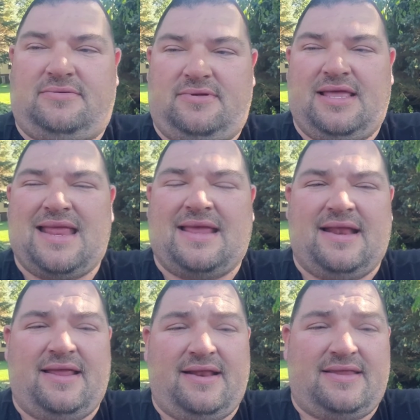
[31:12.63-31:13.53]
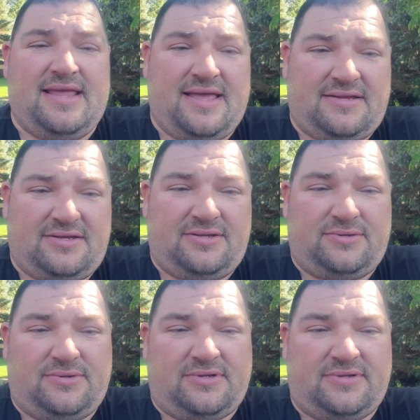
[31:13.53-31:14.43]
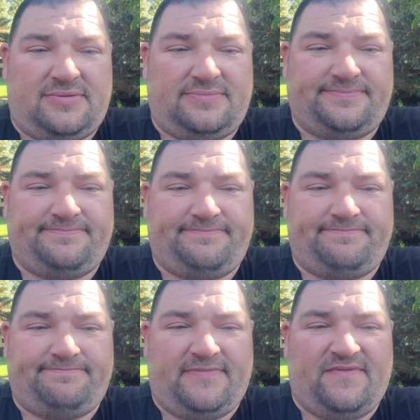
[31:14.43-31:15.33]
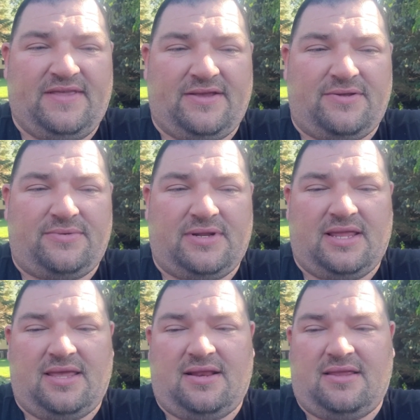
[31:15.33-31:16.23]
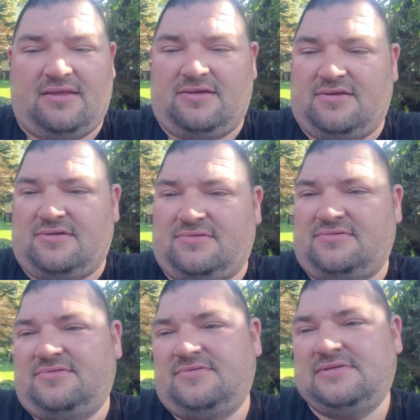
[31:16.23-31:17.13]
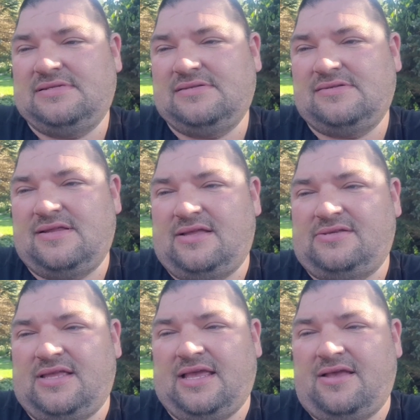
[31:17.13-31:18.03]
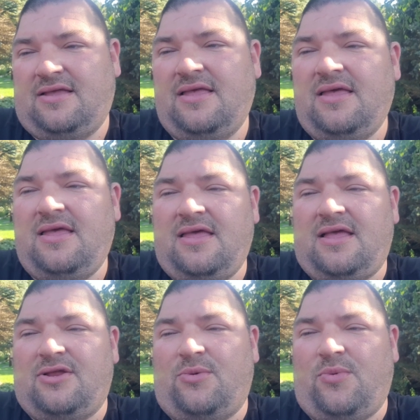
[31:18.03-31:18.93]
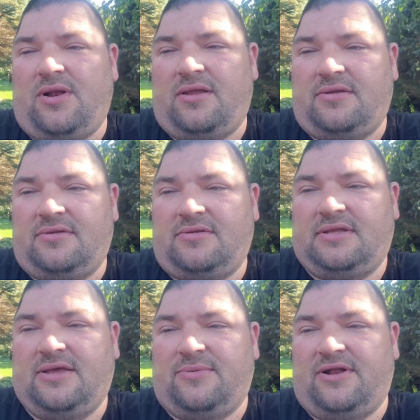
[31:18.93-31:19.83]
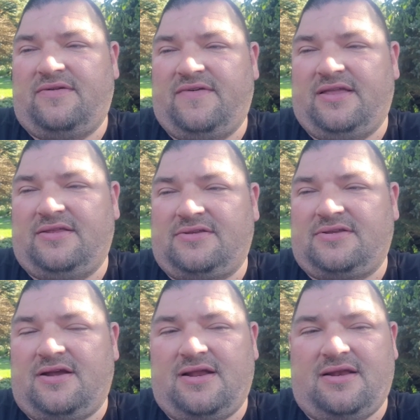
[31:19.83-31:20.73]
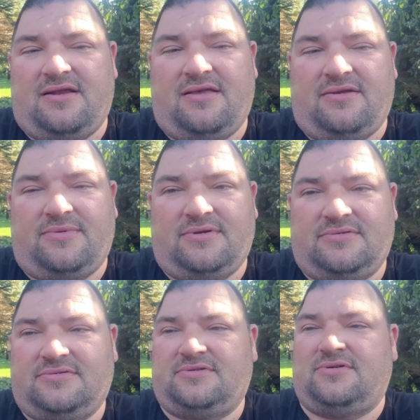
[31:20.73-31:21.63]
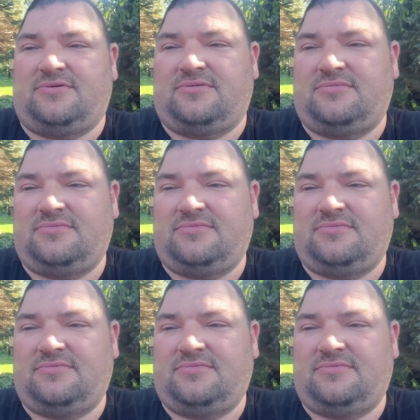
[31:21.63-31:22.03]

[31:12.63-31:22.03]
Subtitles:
and I kind of get attached to the vehicle when I get it, so it's like I don't want to get rid of it and start on another one. So